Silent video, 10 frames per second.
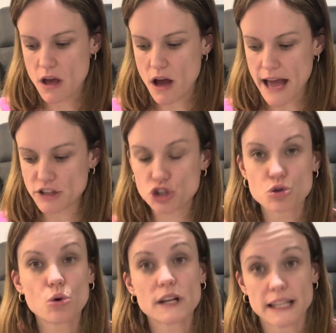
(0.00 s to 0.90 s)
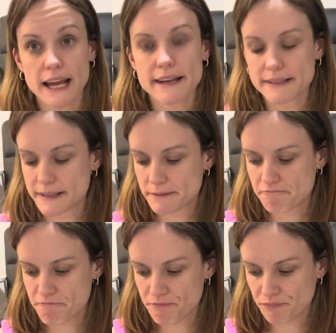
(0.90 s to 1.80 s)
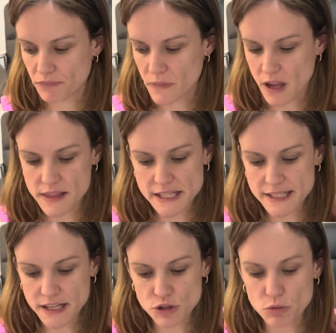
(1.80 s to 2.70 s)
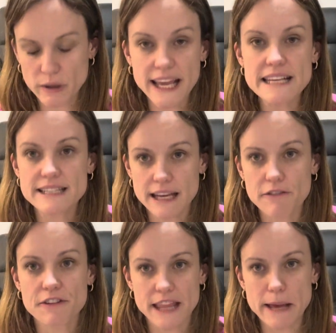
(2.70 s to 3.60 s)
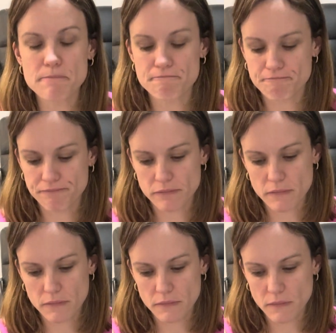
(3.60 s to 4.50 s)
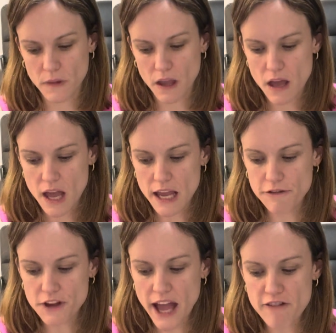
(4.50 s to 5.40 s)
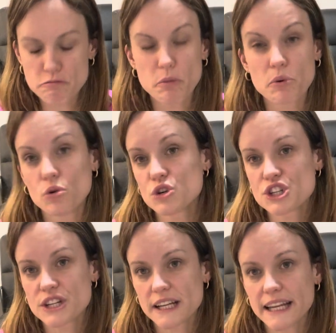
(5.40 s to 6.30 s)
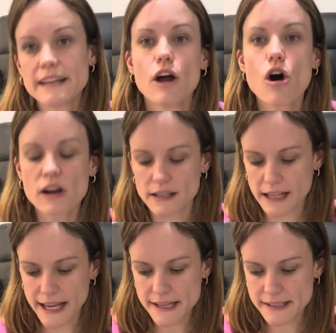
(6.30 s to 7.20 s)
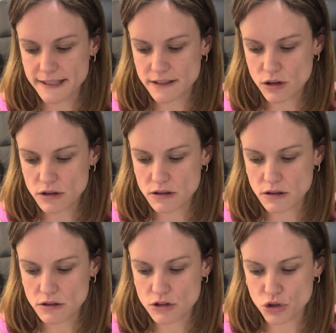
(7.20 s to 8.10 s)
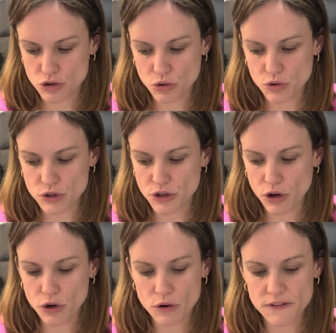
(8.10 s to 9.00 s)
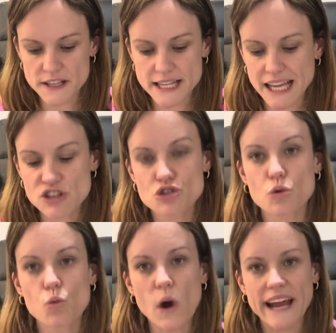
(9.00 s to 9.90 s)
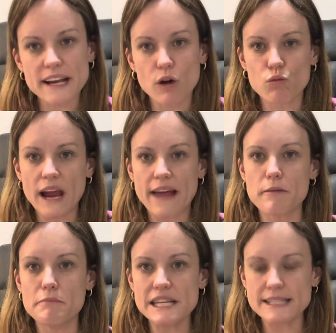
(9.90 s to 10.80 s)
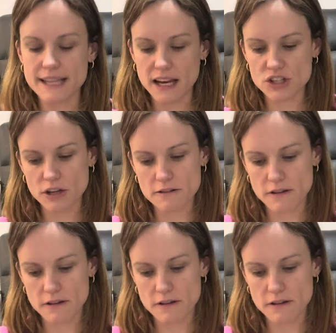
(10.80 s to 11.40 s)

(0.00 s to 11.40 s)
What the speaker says: and shorter legs, and this test will be easier for them. If you have proportionately longer legs to torso, or if there's extra weight around the midsection,